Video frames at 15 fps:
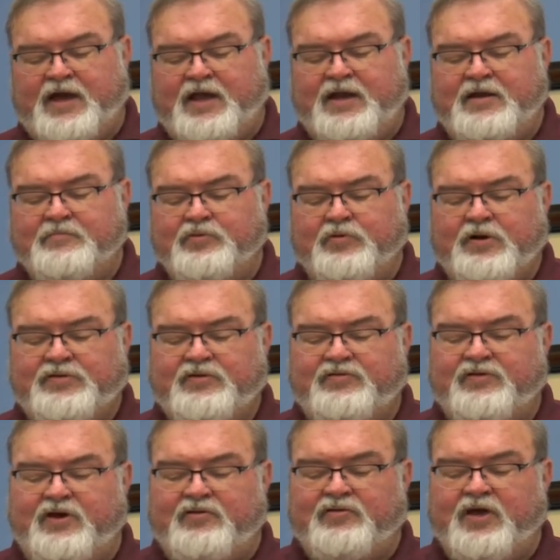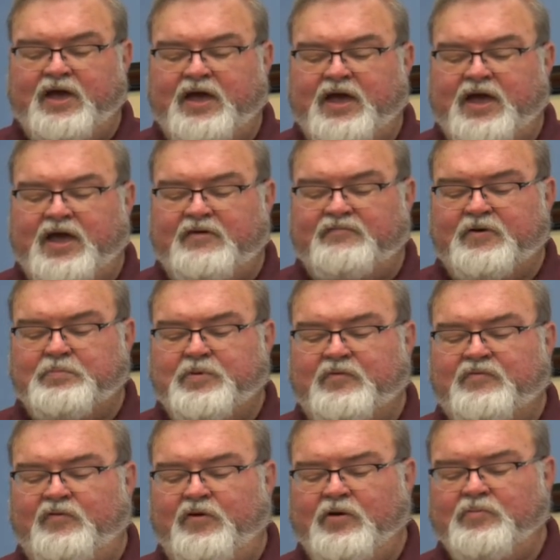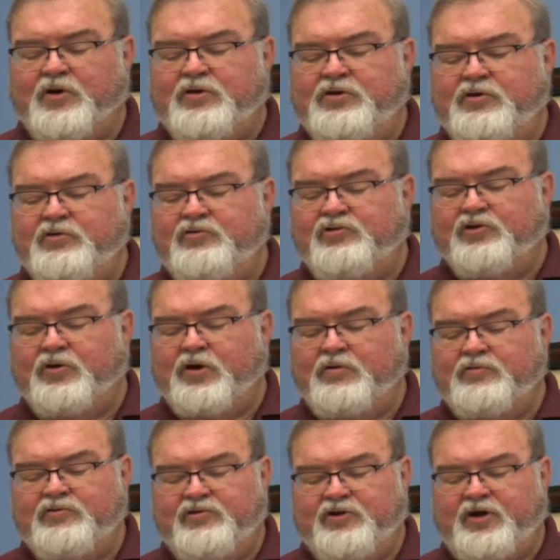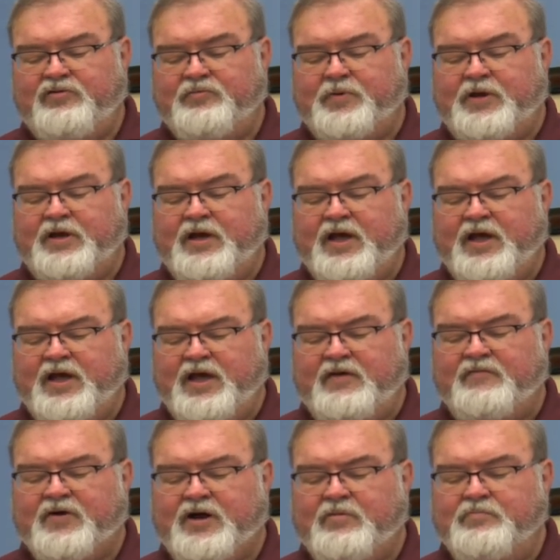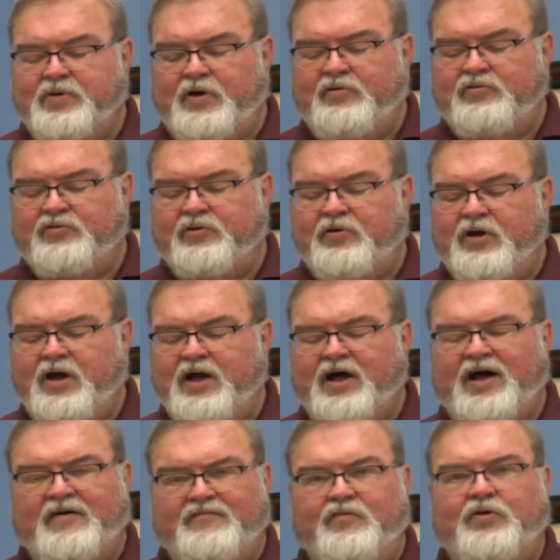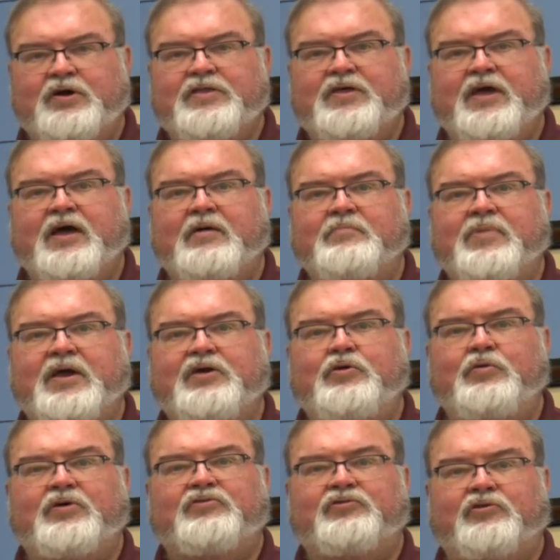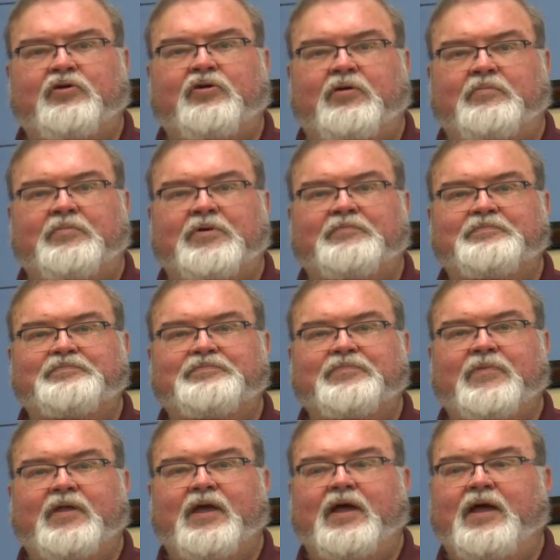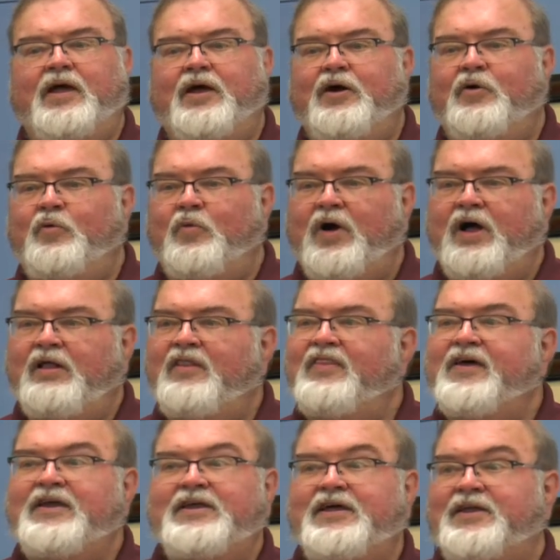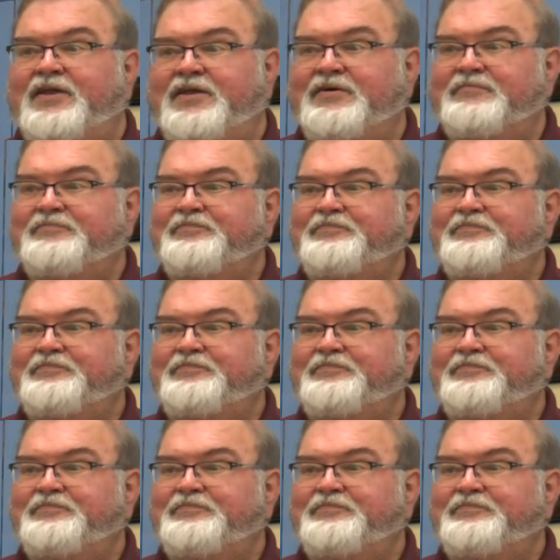And in parentheses, if a performer, use your own judgment. If a composer, avoid the ambiguous term. Well, they didn't.